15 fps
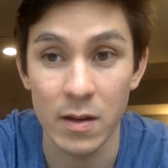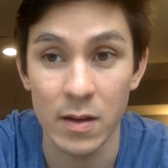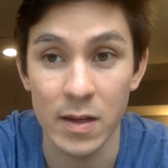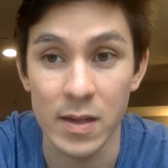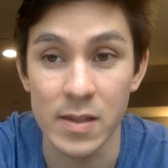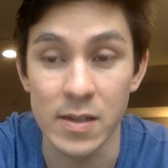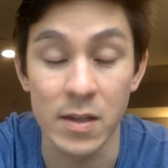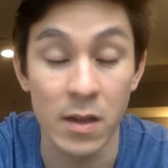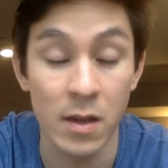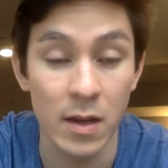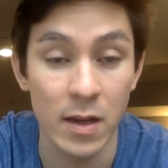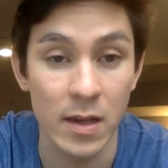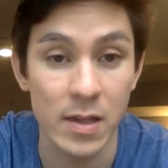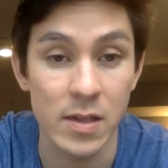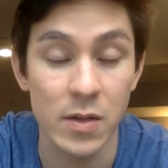He's
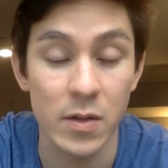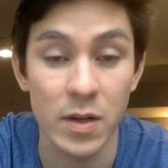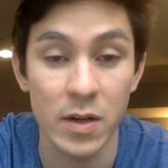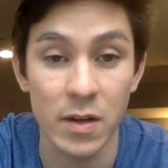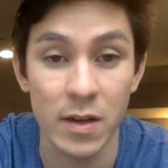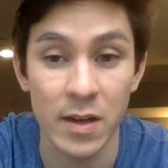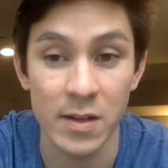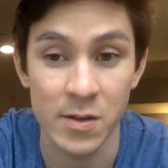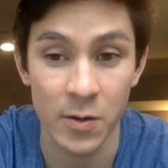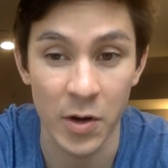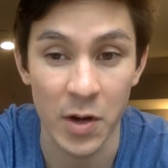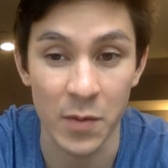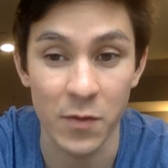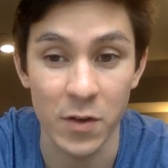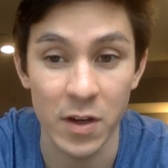doing
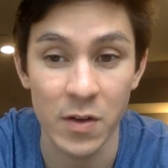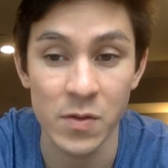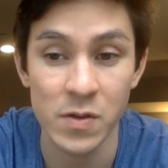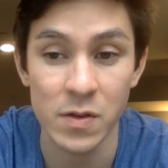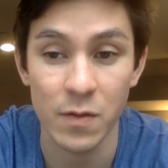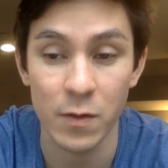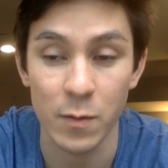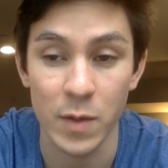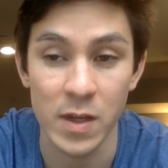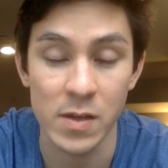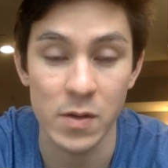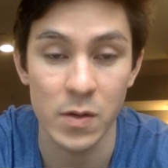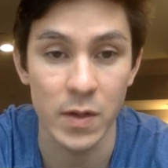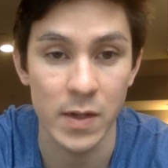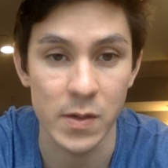Instagram videos for me,
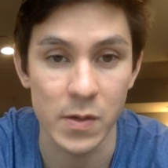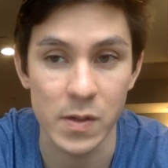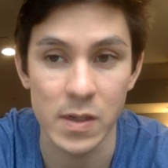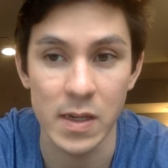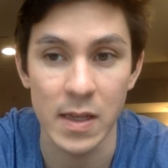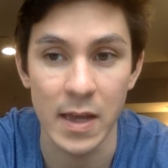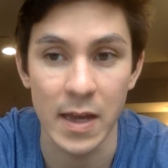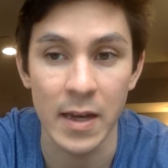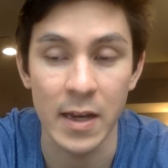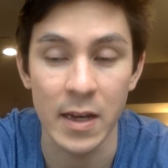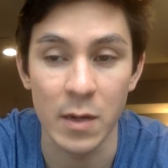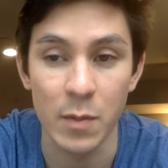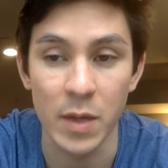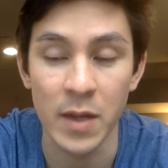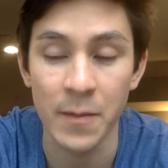so you guys will see that in
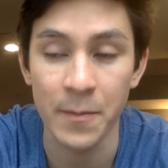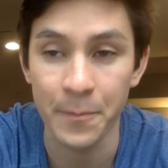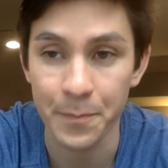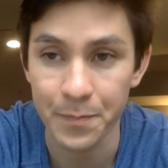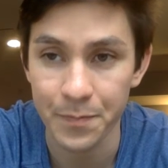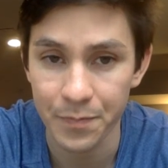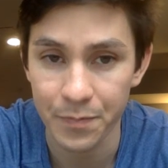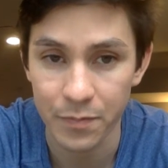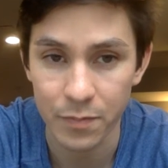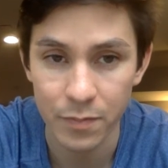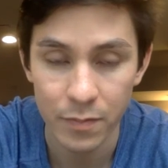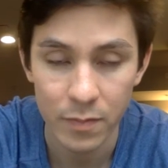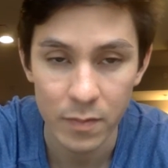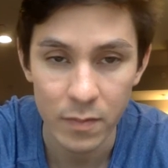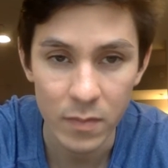a bit.
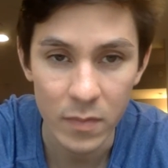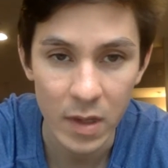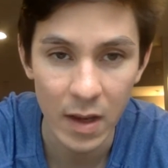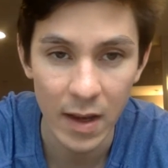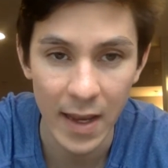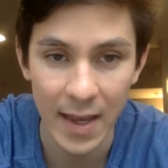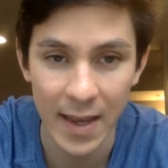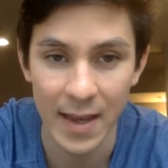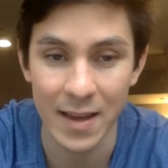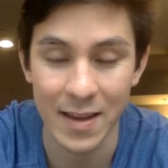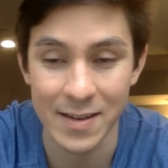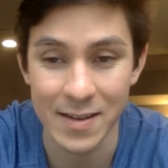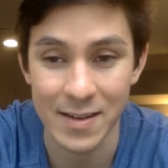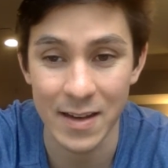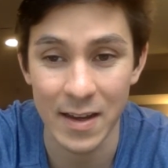
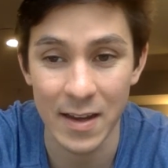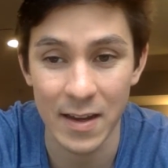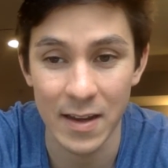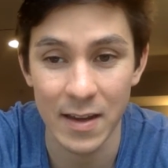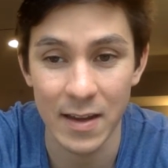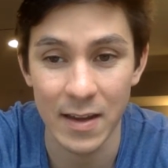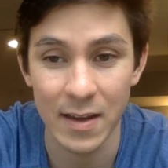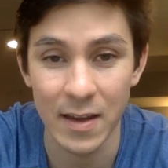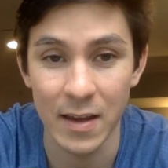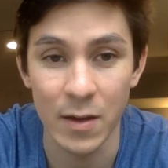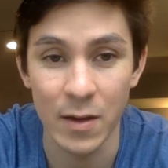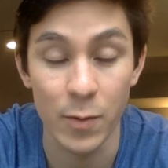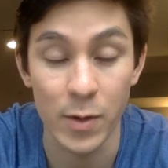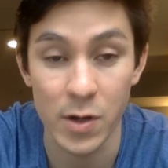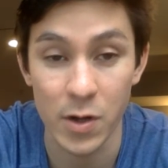And
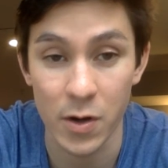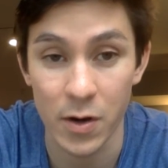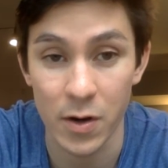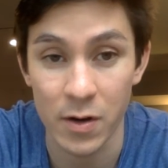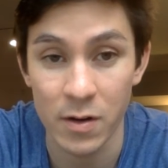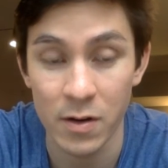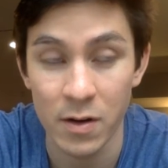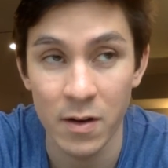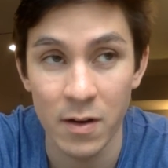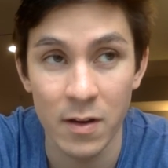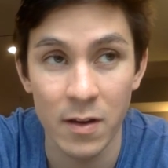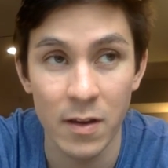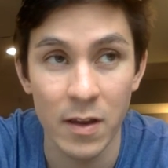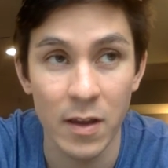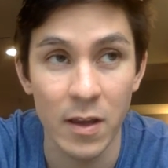in return,
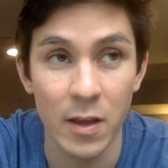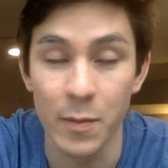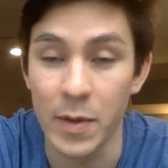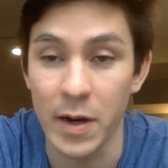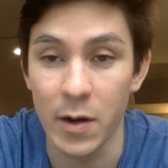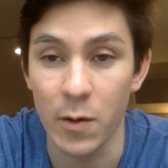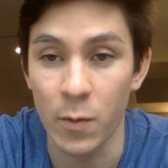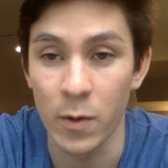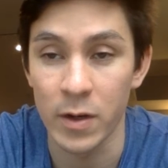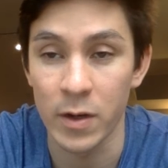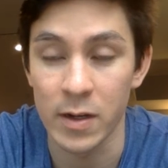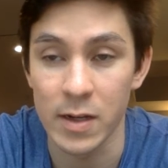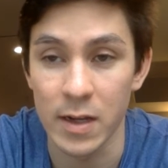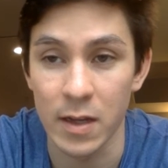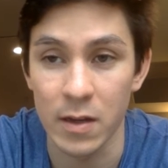him and I are
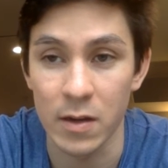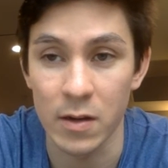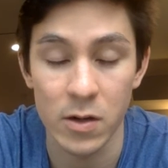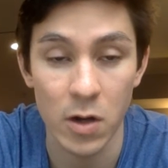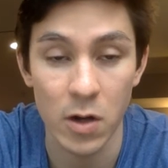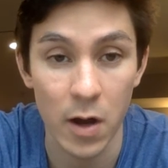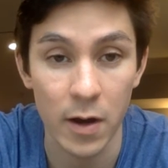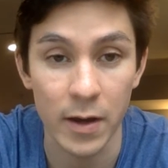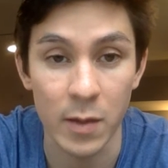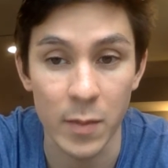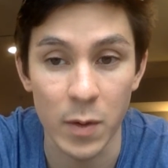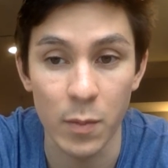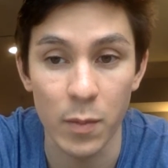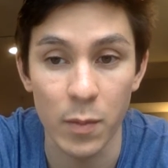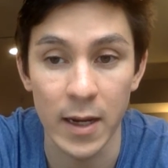working together talking
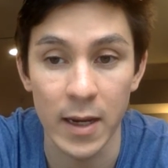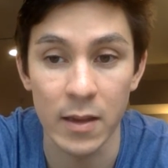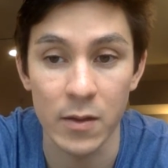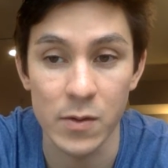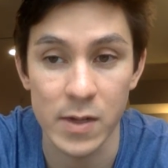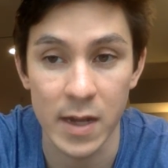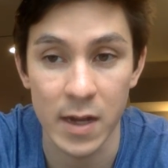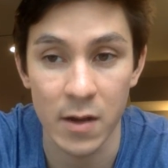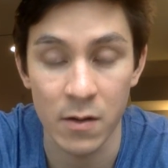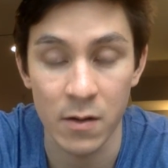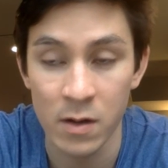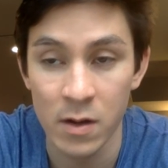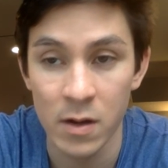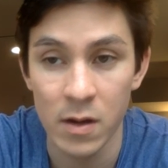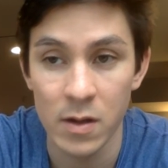about breaking those down.
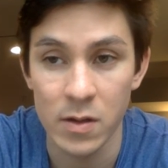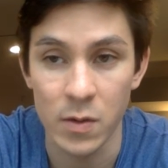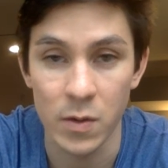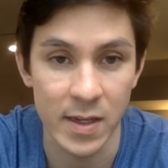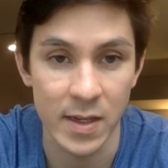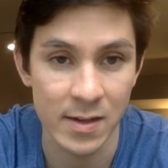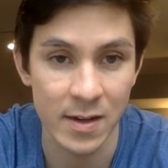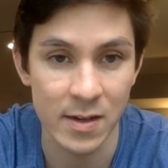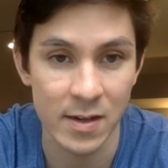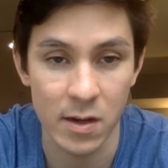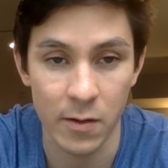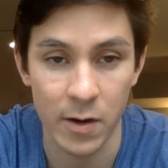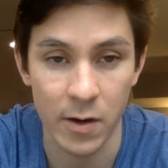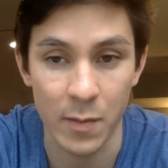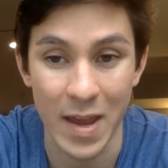So he's an
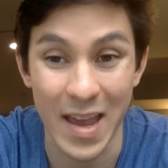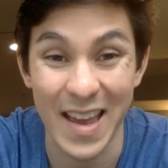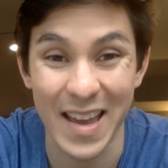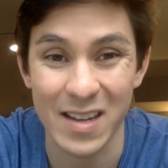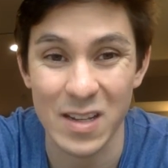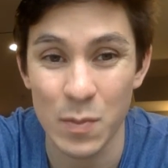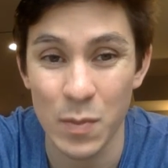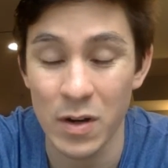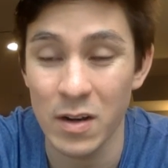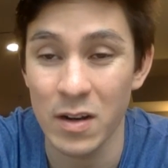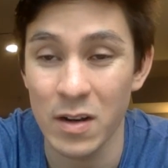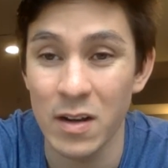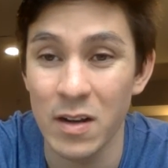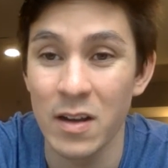Instagram expert.